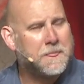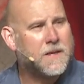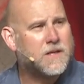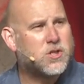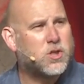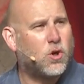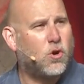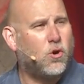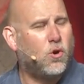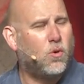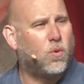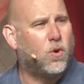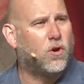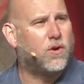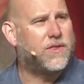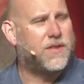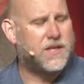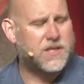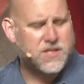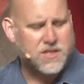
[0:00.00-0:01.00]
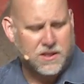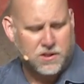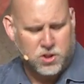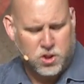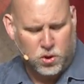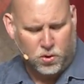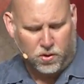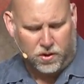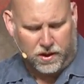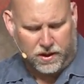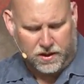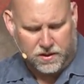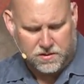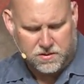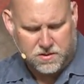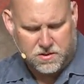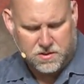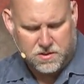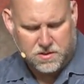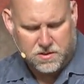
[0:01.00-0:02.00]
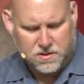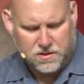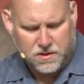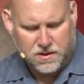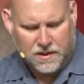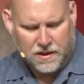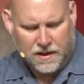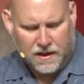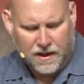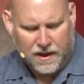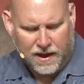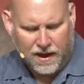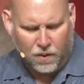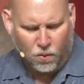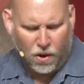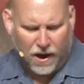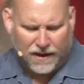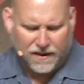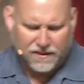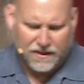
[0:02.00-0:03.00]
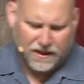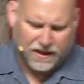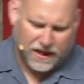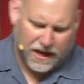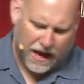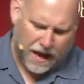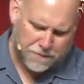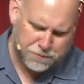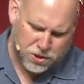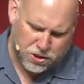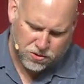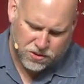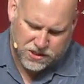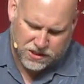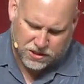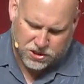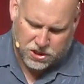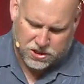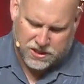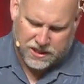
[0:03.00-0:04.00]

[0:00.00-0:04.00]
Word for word: So who were these centurions? And why did they capture such